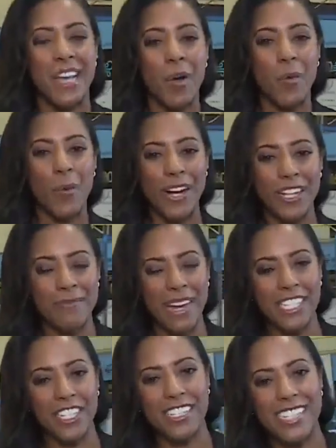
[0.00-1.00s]
Welcome
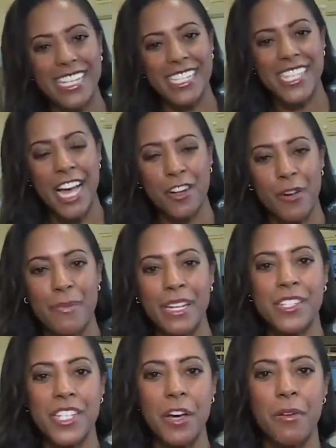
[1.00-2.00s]
back to Good Day
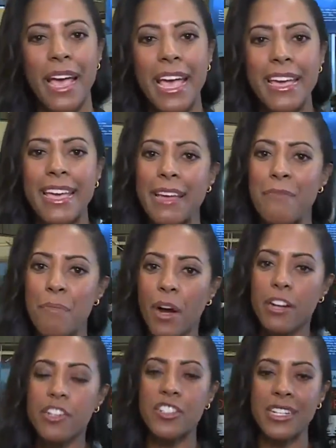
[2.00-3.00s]
Sacramento. Hey,
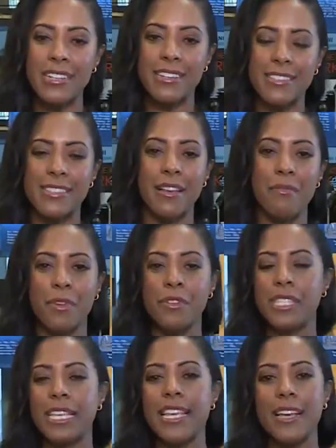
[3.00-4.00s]
March is
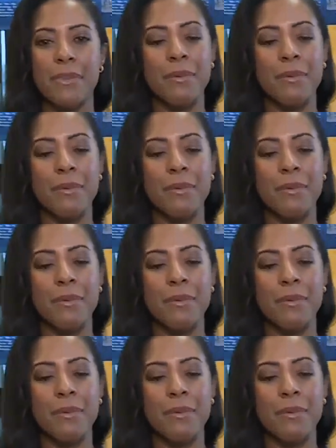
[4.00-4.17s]
Museum